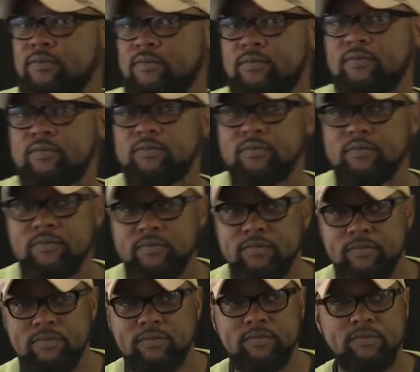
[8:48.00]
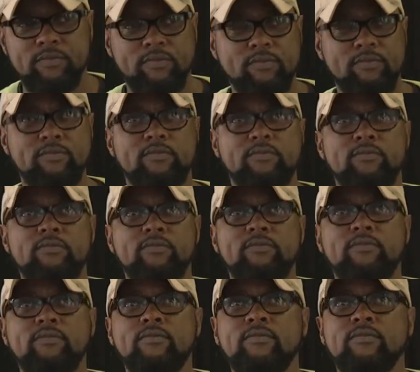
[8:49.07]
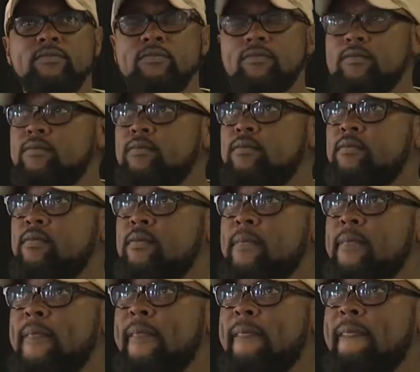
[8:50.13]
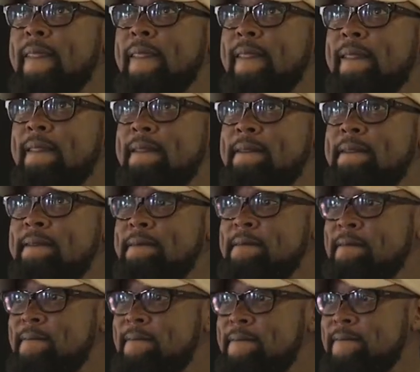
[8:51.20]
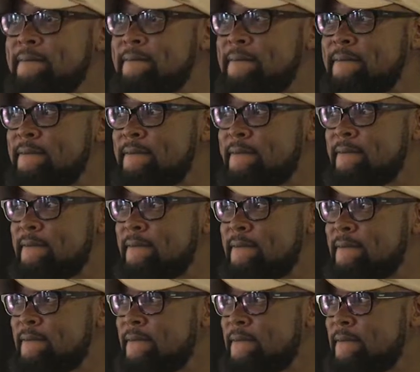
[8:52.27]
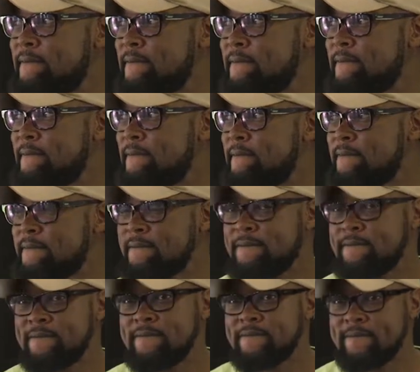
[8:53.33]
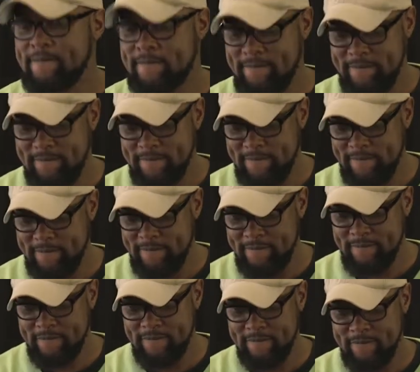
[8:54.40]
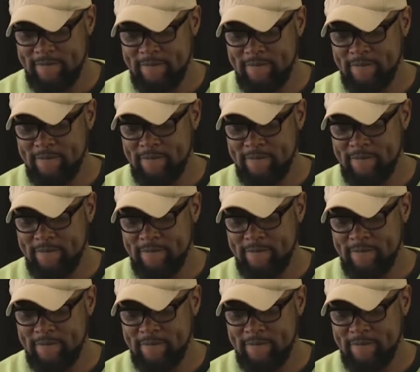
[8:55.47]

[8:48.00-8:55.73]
(silence)